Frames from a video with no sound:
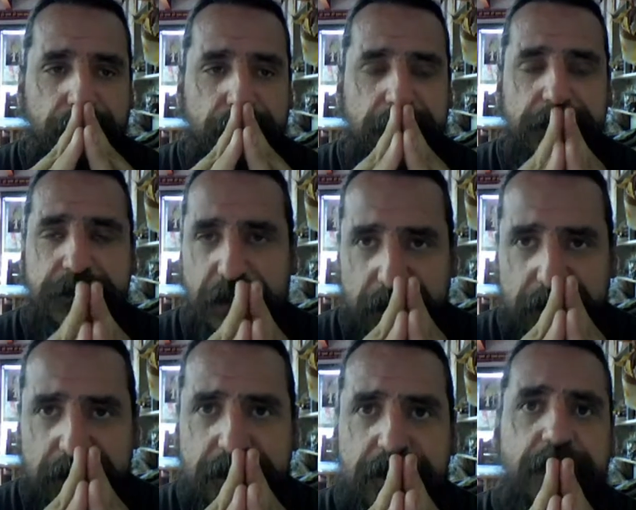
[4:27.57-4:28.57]

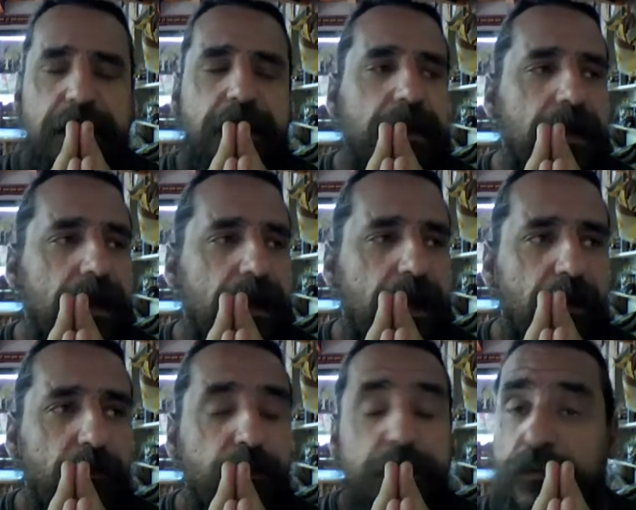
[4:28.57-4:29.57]
legitimate.
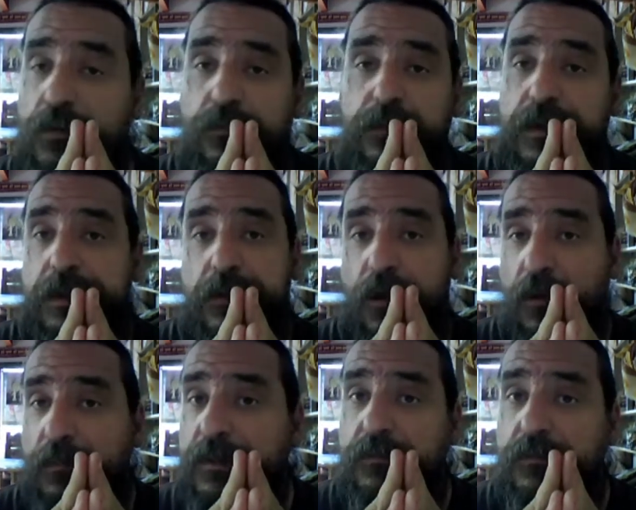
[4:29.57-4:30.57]
We don't really know
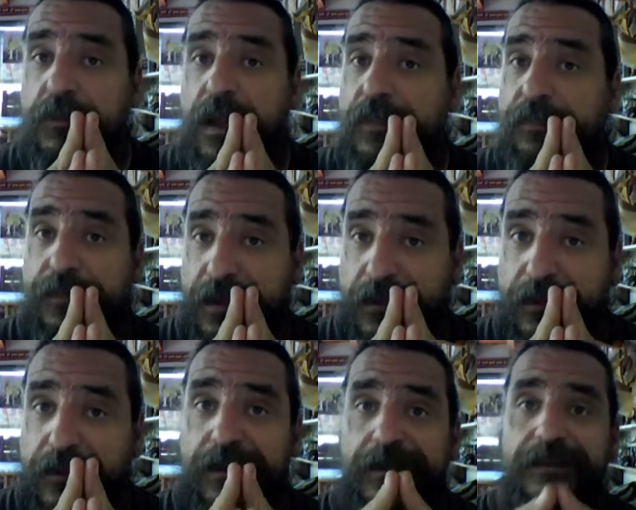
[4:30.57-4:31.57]
because we were not there,
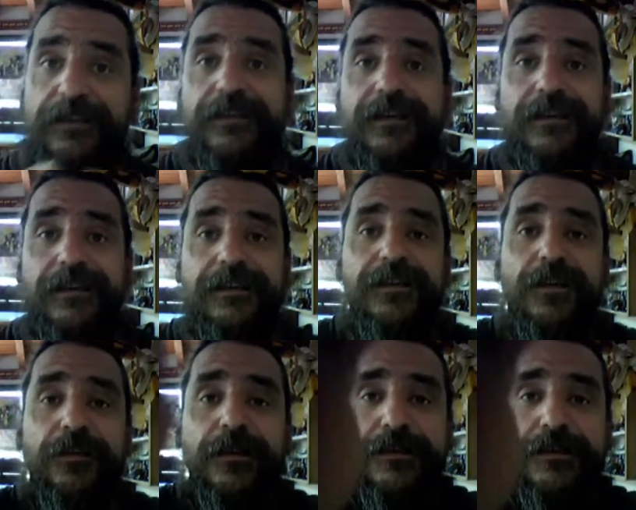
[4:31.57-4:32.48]
and